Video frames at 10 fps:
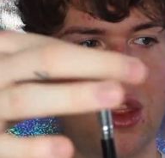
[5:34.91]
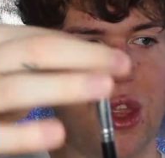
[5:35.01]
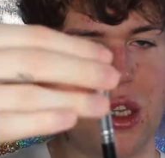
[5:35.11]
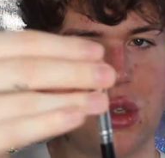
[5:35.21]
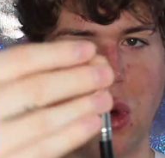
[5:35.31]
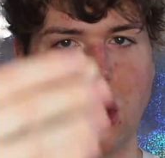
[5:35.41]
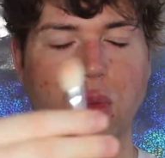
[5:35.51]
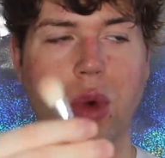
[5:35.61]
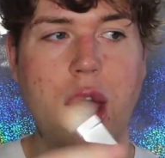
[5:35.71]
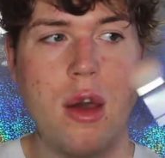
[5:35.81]
this
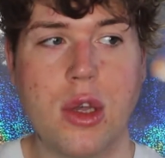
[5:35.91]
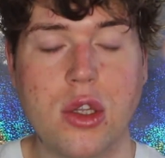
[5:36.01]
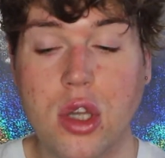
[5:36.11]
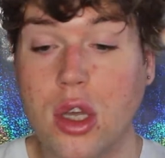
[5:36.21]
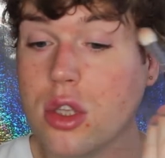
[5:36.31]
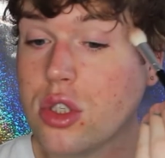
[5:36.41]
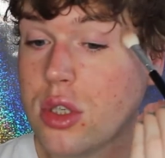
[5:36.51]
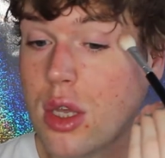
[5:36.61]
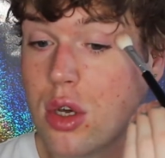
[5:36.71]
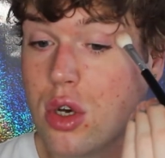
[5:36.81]
one where it just
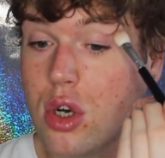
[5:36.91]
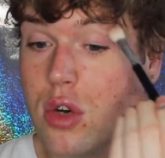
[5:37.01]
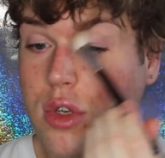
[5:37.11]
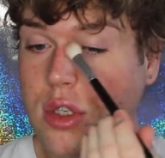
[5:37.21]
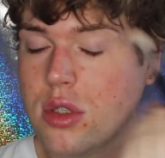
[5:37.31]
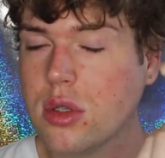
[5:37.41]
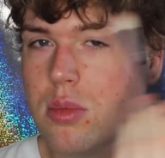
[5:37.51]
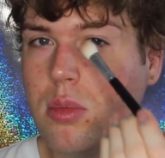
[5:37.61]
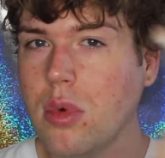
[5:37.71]
like covers